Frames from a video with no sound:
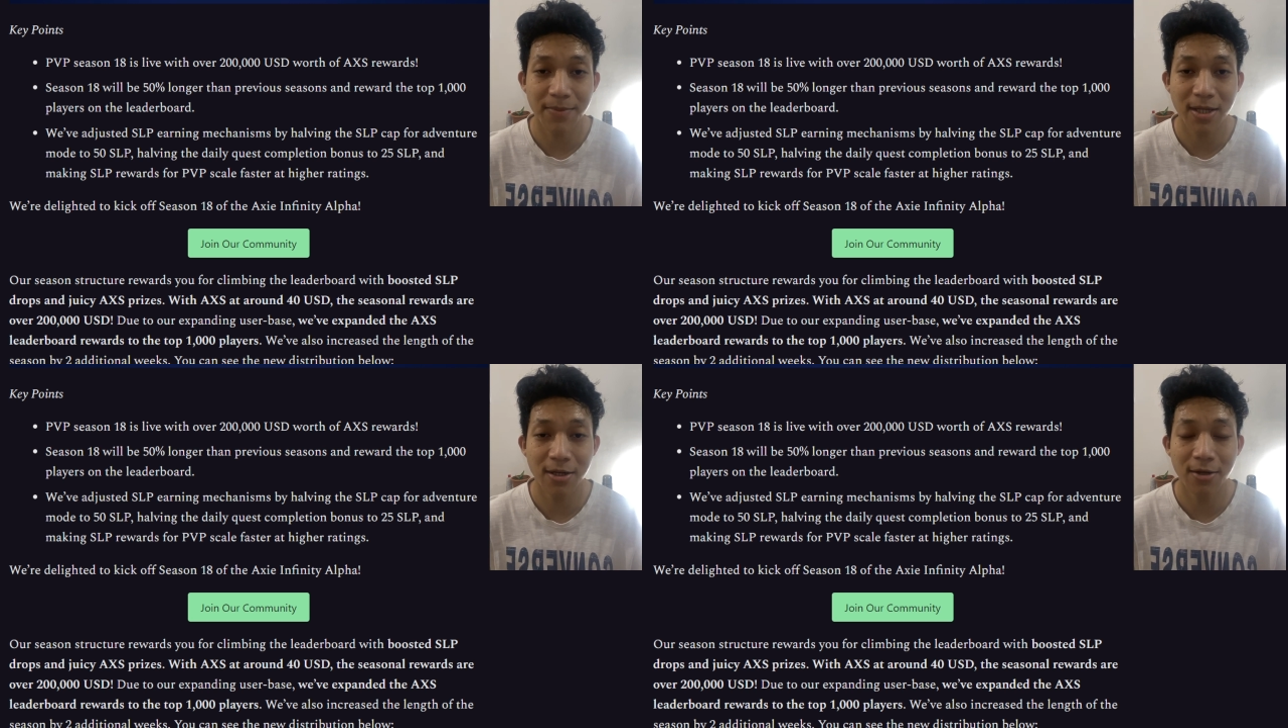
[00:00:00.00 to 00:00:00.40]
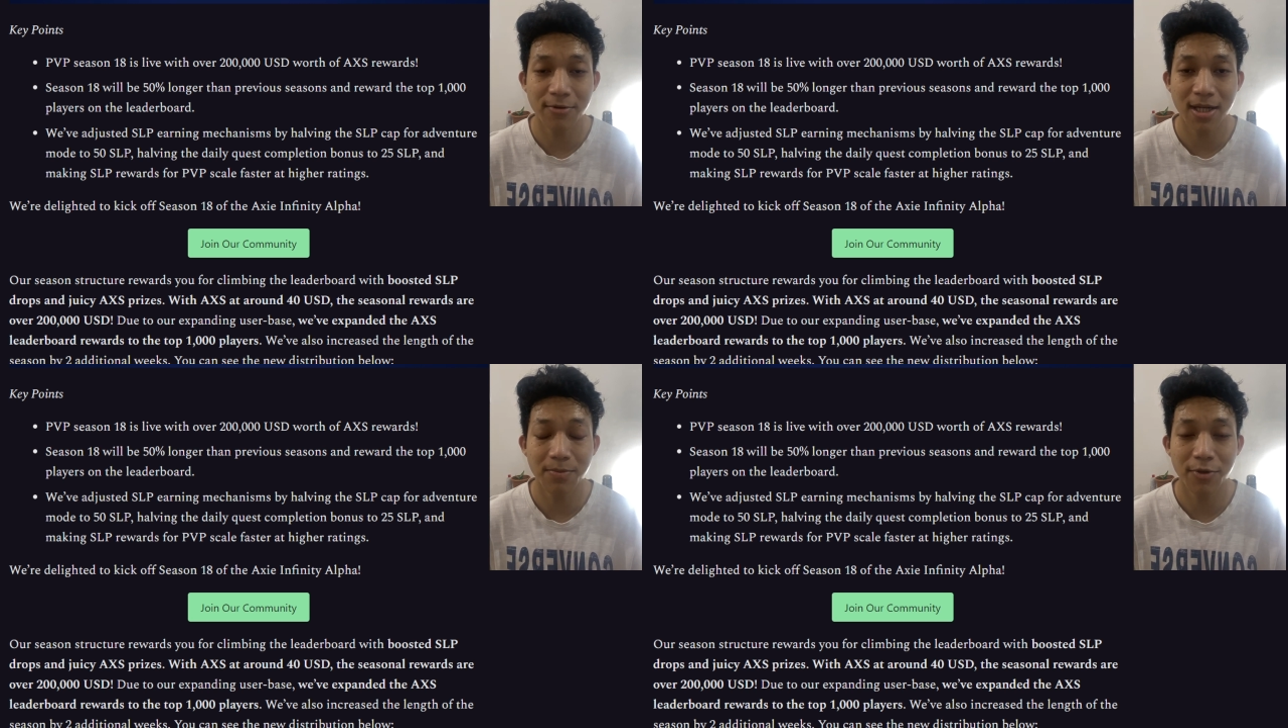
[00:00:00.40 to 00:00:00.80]

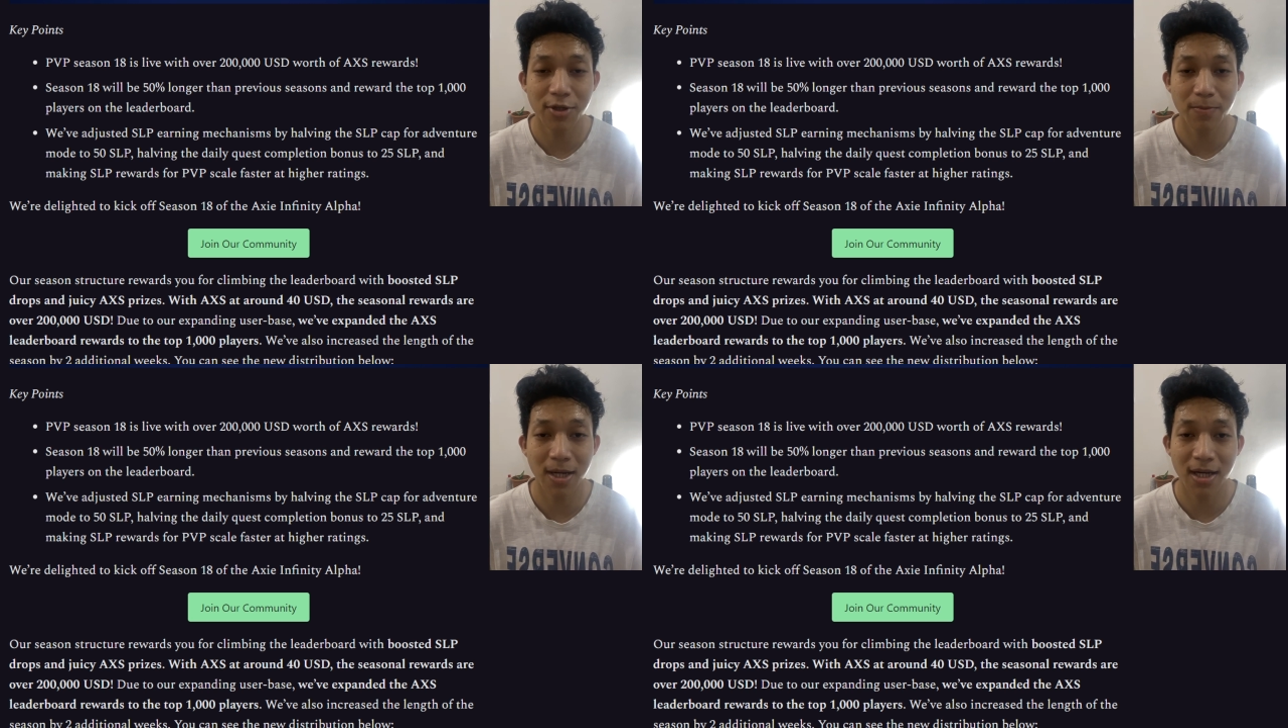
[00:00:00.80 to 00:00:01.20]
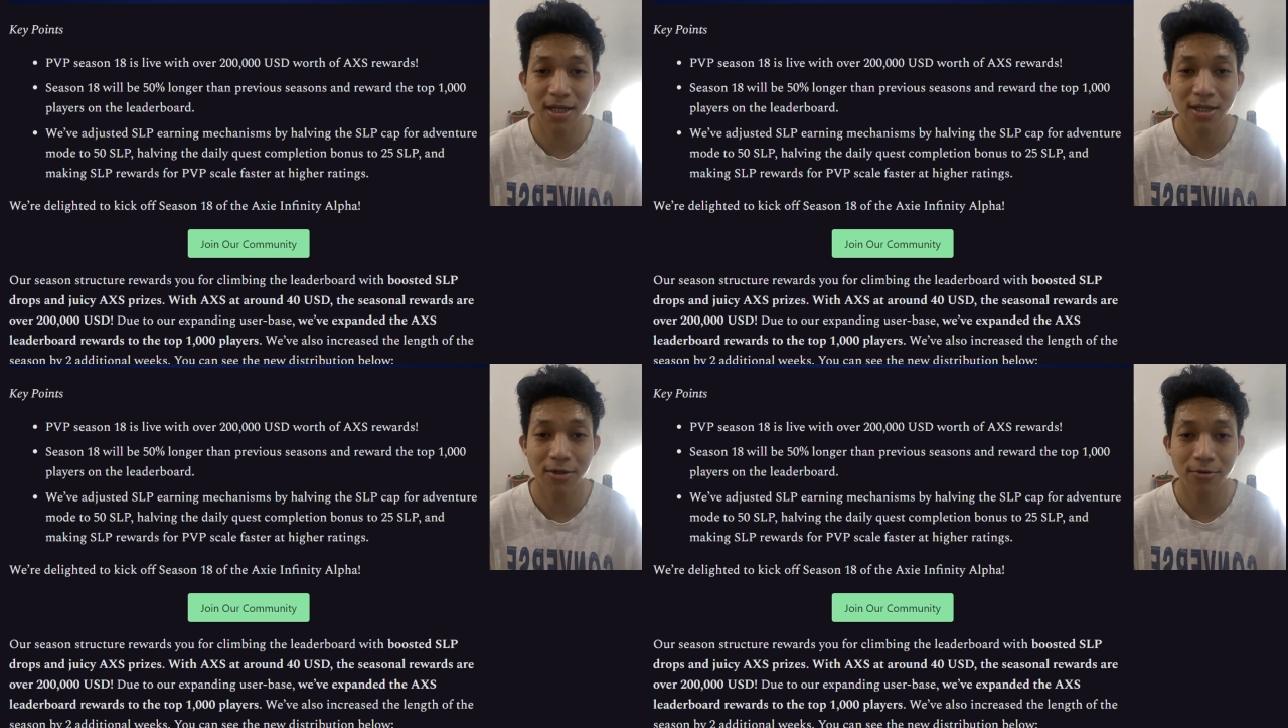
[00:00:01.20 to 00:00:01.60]
absolutely push
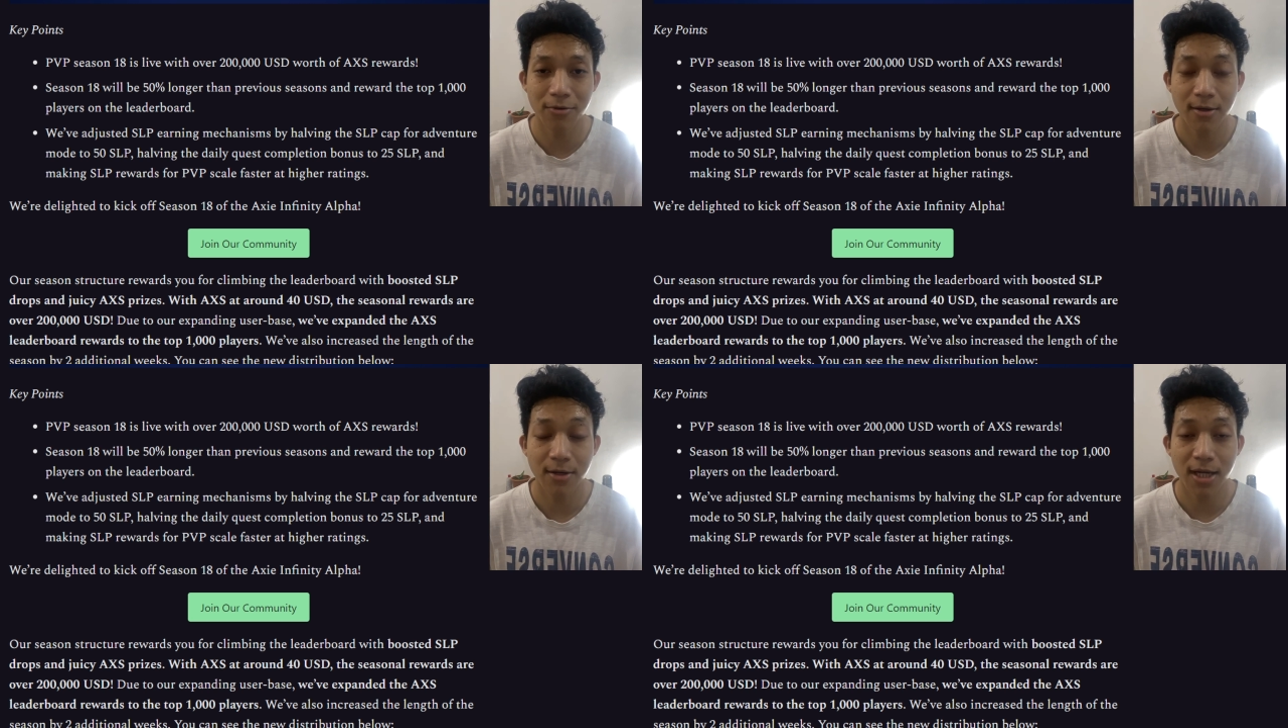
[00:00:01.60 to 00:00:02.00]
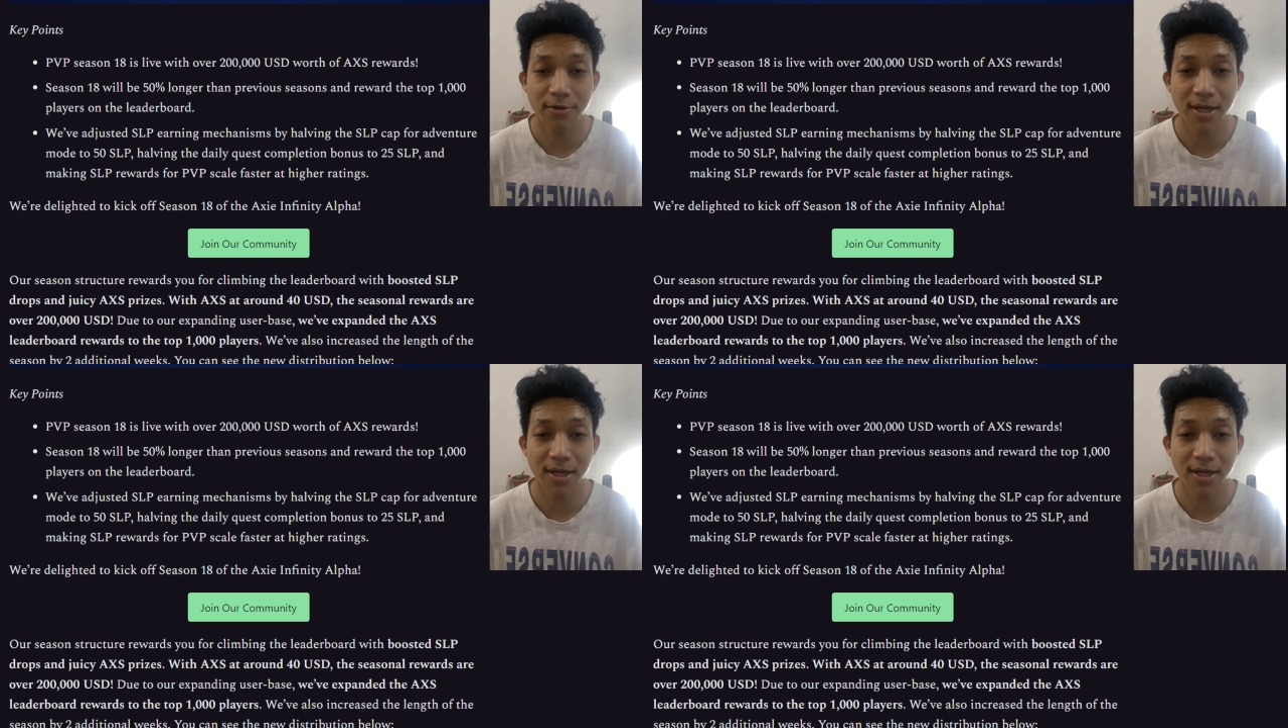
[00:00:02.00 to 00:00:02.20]
players to try